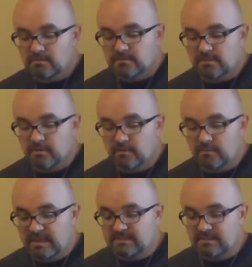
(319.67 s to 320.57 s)
So
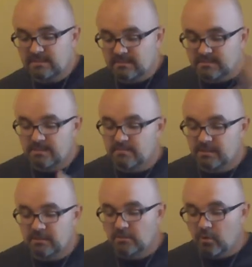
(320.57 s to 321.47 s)
basically, it's
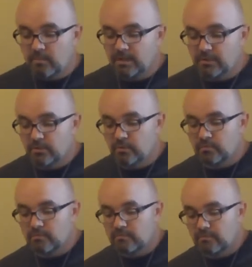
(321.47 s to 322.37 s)
something you normally do
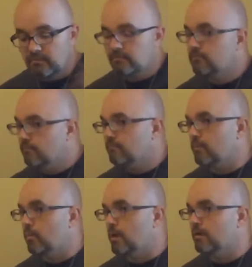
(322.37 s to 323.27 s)

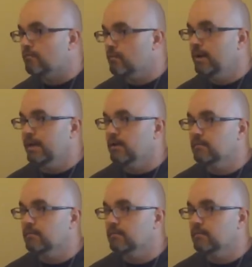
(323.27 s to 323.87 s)
for work, for money.